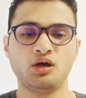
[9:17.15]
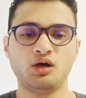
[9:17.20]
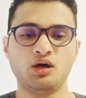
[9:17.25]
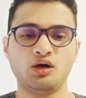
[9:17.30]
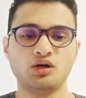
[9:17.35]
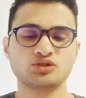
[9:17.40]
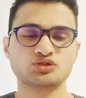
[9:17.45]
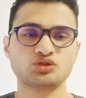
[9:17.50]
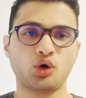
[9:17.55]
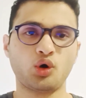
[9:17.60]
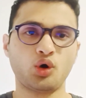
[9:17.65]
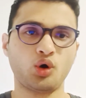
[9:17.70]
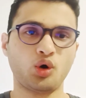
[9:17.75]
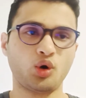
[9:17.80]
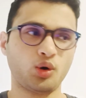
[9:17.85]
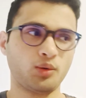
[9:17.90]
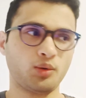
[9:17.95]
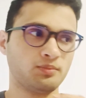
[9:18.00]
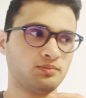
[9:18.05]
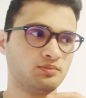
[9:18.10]

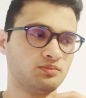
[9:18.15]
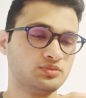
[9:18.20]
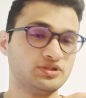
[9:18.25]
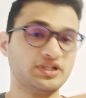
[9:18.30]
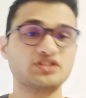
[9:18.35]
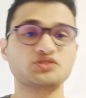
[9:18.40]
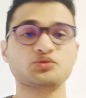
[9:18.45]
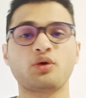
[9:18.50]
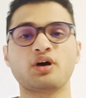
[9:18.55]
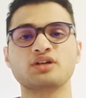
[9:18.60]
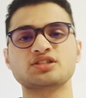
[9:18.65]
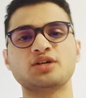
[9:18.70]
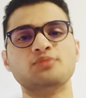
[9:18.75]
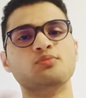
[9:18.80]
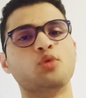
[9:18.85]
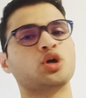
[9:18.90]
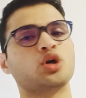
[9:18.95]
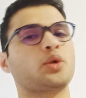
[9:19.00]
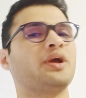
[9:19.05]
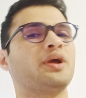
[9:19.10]
So this was a
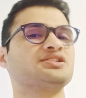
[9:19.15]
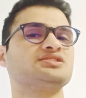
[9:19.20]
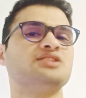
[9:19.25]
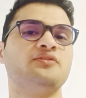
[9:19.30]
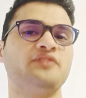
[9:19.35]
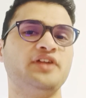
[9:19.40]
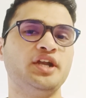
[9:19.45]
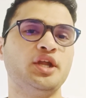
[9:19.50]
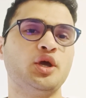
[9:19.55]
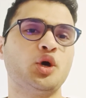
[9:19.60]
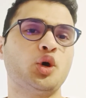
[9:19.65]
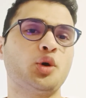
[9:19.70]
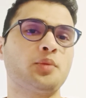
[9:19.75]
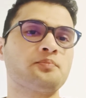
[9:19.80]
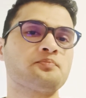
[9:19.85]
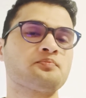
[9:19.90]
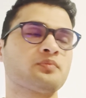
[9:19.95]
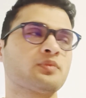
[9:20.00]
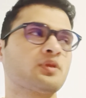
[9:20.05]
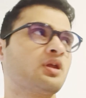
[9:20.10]
motivational
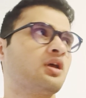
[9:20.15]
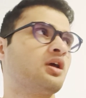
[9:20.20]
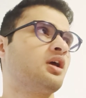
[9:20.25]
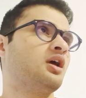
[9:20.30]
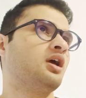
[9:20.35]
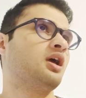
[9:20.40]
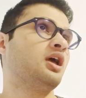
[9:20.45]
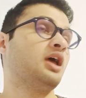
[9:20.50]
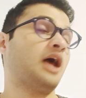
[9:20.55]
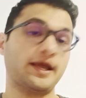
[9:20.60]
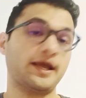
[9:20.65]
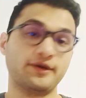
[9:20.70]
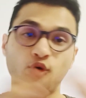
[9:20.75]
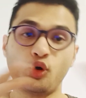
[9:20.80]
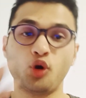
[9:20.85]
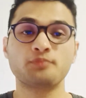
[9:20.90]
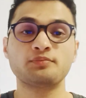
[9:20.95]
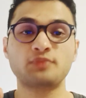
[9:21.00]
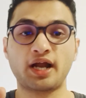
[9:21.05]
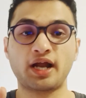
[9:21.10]
video. I
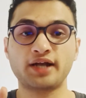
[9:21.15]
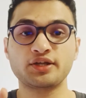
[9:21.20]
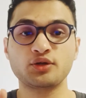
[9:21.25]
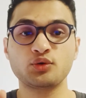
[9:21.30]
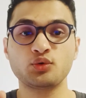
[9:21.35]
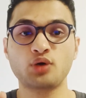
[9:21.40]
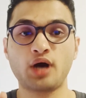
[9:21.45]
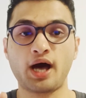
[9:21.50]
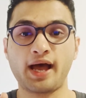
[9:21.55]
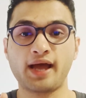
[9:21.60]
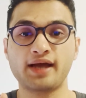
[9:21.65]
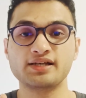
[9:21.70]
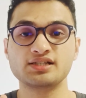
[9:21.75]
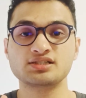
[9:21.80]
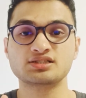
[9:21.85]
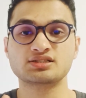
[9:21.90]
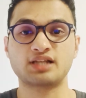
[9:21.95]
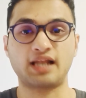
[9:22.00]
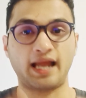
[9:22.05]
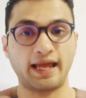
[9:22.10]
hope that you
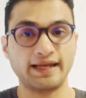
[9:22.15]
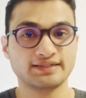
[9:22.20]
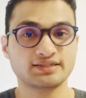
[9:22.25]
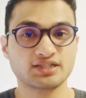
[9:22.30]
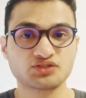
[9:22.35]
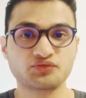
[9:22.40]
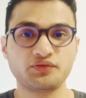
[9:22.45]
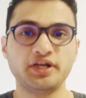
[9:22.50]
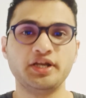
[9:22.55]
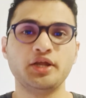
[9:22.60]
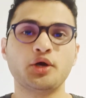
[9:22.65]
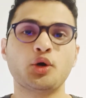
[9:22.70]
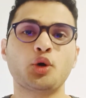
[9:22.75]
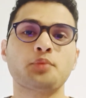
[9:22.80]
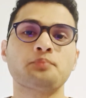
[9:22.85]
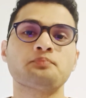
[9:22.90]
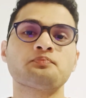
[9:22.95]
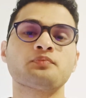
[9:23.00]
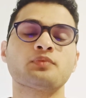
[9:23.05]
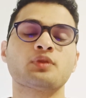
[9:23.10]
guys liked this
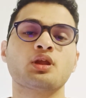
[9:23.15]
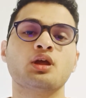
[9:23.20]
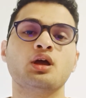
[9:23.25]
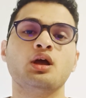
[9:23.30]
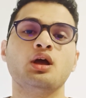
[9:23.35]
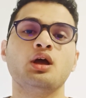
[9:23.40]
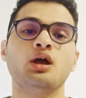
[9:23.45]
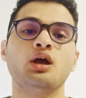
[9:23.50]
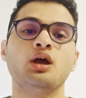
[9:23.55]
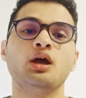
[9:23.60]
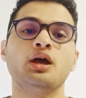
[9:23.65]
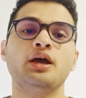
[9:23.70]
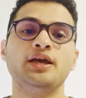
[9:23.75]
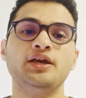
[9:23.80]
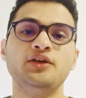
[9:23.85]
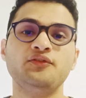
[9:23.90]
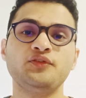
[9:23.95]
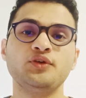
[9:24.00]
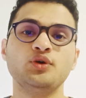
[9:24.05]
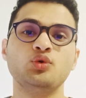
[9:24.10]
video.
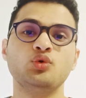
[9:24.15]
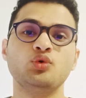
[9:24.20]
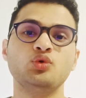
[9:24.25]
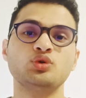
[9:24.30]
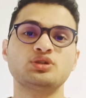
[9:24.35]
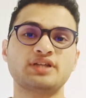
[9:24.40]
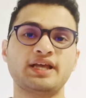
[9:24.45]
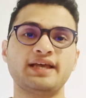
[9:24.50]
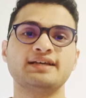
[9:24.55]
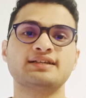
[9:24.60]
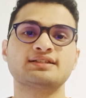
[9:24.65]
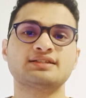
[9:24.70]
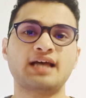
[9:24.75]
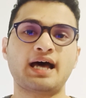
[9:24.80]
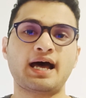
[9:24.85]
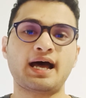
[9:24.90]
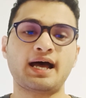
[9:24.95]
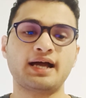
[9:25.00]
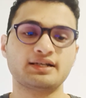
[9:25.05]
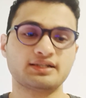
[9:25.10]
If you think
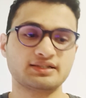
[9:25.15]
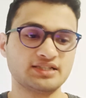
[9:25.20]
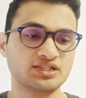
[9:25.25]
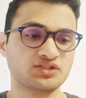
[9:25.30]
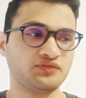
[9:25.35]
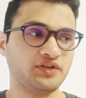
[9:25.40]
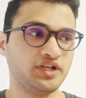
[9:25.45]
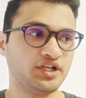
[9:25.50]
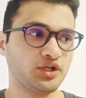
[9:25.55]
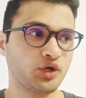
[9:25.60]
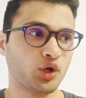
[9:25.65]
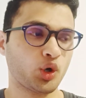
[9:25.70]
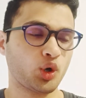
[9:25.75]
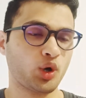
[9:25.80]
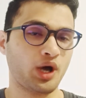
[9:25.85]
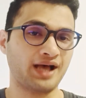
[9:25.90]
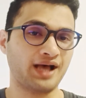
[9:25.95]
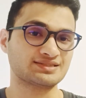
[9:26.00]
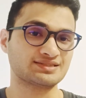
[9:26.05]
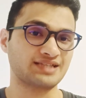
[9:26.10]
that this
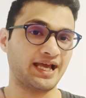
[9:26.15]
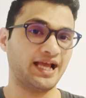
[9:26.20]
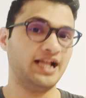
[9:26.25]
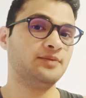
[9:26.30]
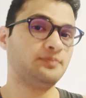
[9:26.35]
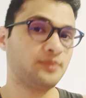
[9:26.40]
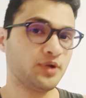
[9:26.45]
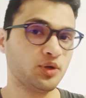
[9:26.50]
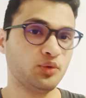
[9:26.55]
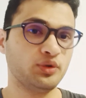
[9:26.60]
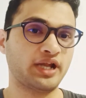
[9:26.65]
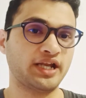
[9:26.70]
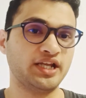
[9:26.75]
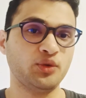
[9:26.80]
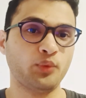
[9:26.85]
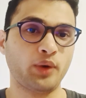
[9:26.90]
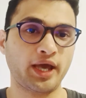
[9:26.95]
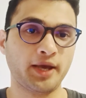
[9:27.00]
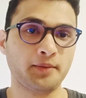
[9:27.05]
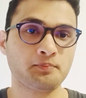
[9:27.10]
video has helped you in any
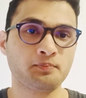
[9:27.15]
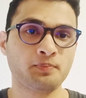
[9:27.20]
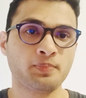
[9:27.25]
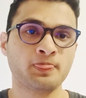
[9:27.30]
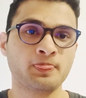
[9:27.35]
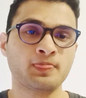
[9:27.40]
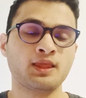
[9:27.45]
way,